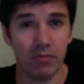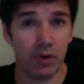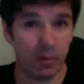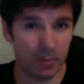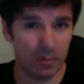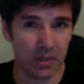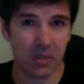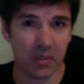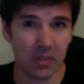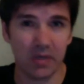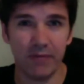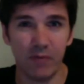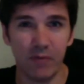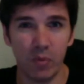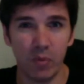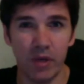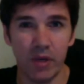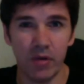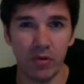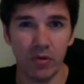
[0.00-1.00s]
but on a business level,
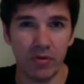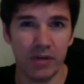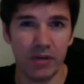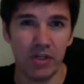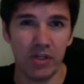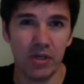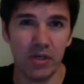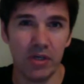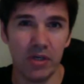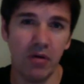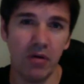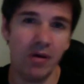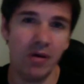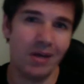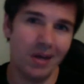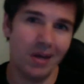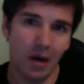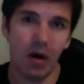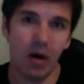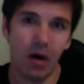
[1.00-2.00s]
where you'll eventually go,
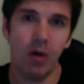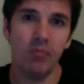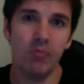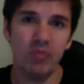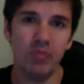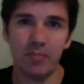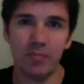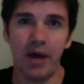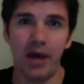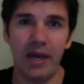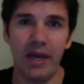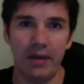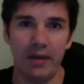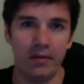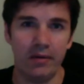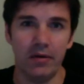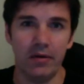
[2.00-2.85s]
I'll just pay it.